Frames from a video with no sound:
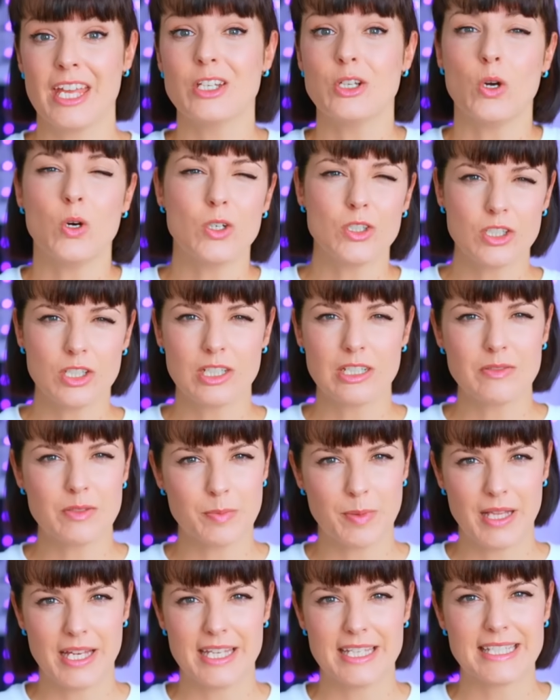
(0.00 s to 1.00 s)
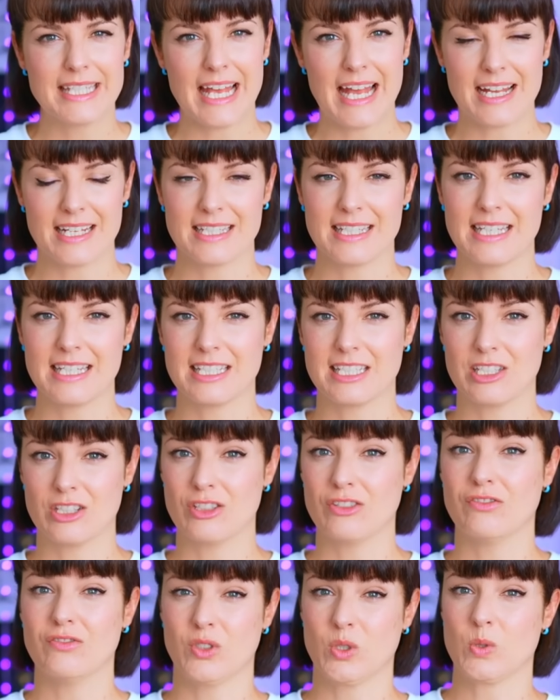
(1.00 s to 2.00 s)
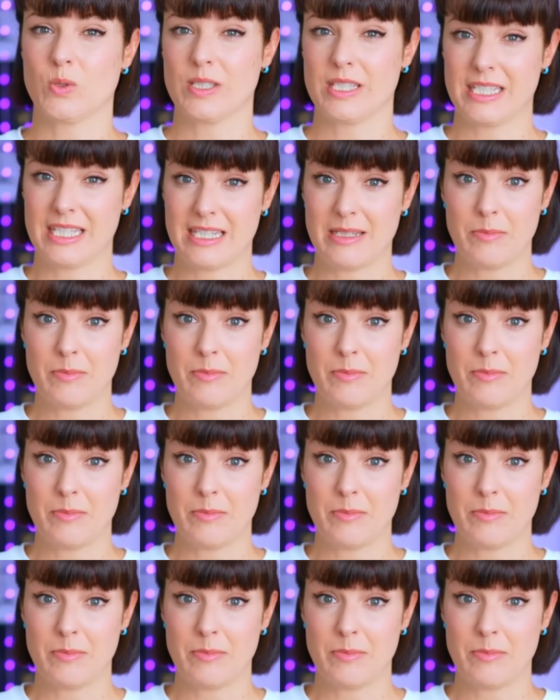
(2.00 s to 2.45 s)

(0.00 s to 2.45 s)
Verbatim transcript: also gives players access to the full Steam